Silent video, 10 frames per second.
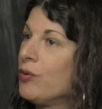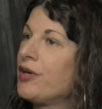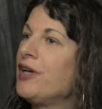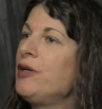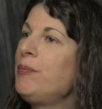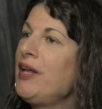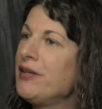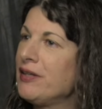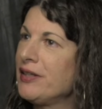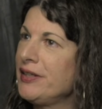work
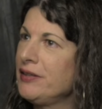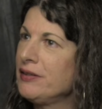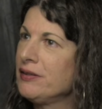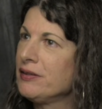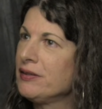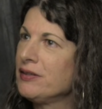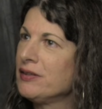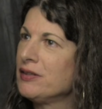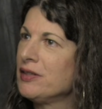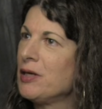independently.
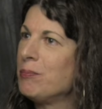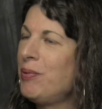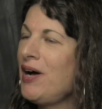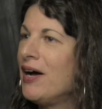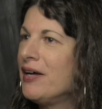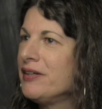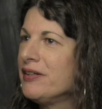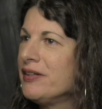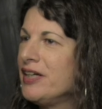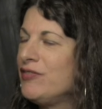But
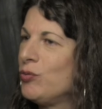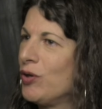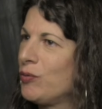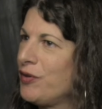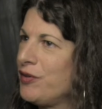if you work with